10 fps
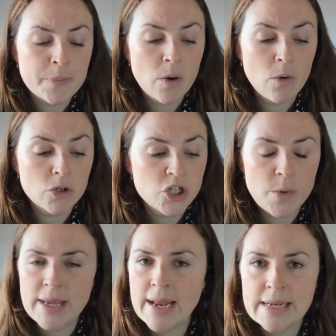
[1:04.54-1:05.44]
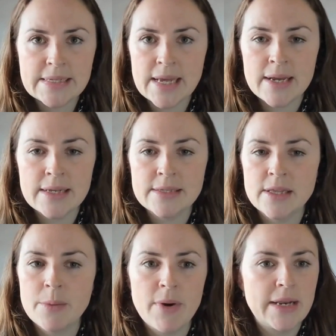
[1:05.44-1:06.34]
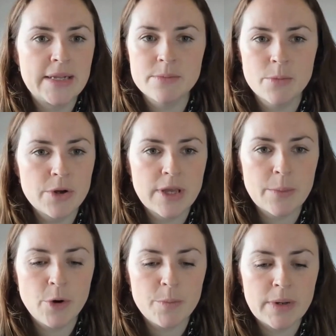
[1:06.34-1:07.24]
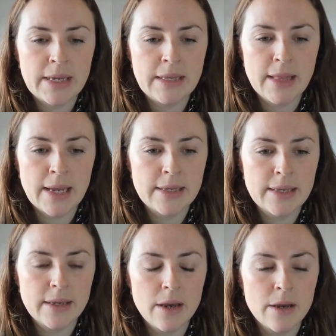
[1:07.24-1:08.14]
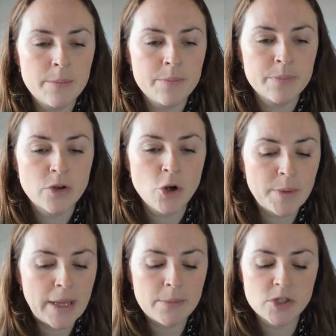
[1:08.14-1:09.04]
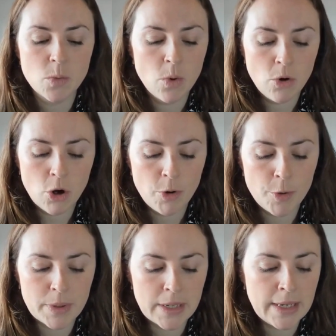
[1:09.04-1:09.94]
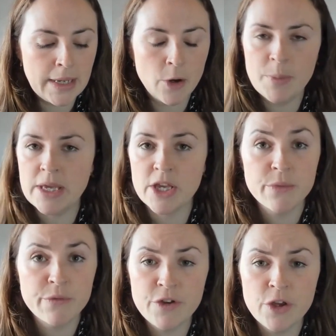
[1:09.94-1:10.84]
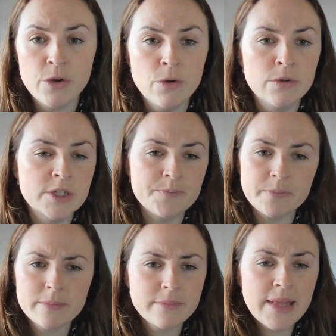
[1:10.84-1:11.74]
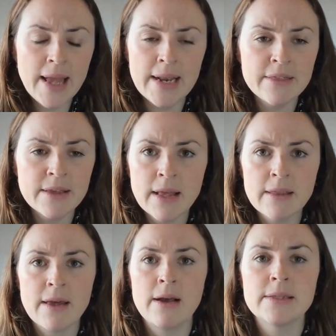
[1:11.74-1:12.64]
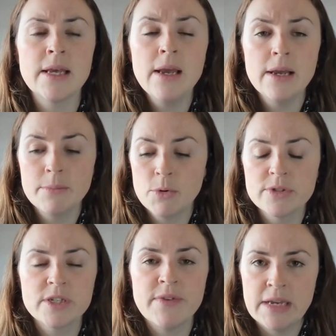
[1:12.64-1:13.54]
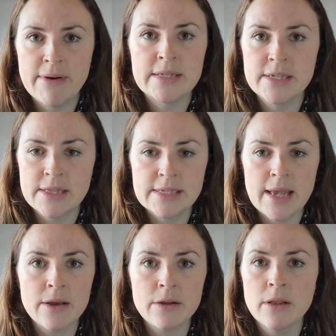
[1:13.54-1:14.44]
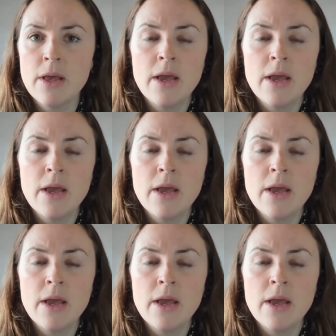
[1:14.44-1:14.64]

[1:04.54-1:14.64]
or showing any signs that their brain isn't working properly, like not being able to walk properly or being confused, anything like that, the more severe ends of the scale,